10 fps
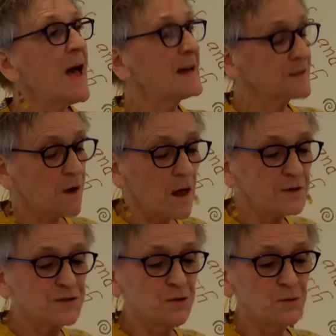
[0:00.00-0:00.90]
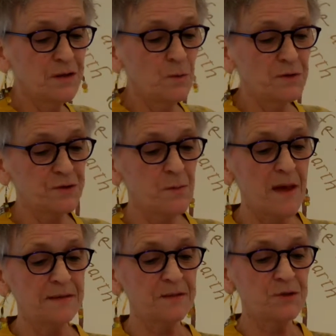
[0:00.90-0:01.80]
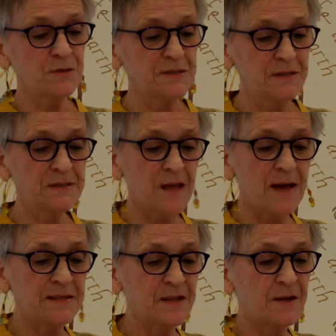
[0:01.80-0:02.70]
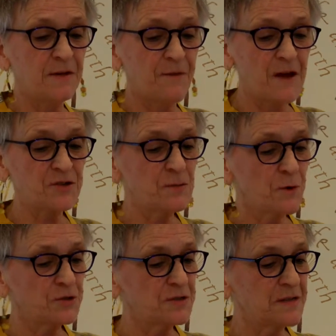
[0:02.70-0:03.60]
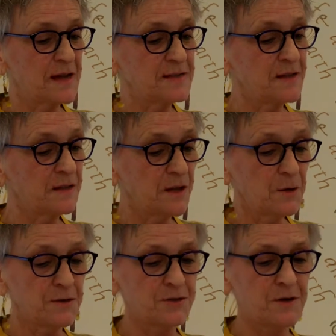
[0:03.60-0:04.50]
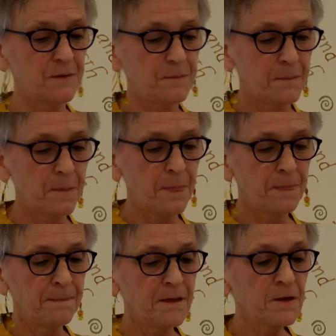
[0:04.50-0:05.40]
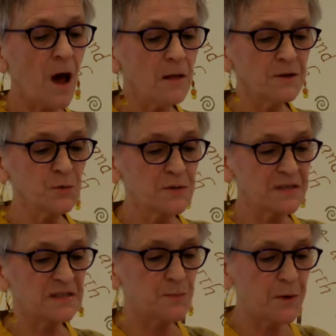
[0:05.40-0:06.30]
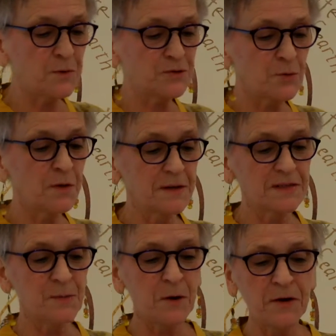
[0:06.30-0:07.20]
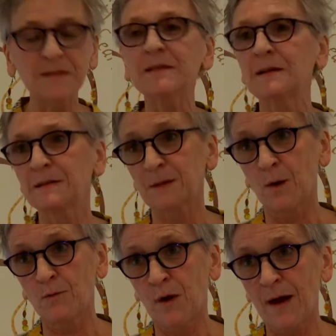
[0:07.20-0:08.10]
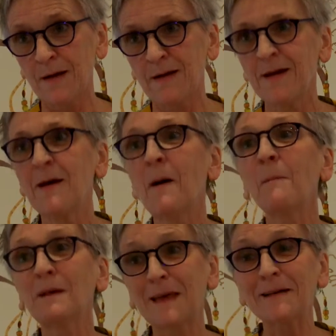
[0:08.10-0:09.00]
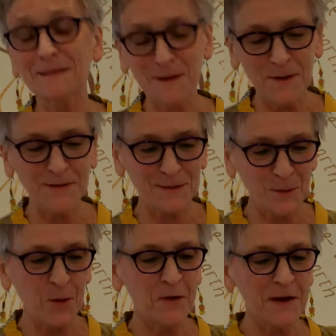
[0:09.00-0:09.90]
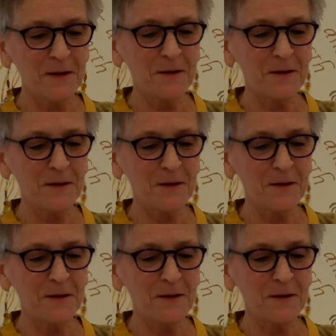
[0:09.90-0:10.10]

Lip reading: As a college student in Worcester, Massachusetts, I studied fashion merchandising and literature. College was a spiritual experience in its own right, but that's another story.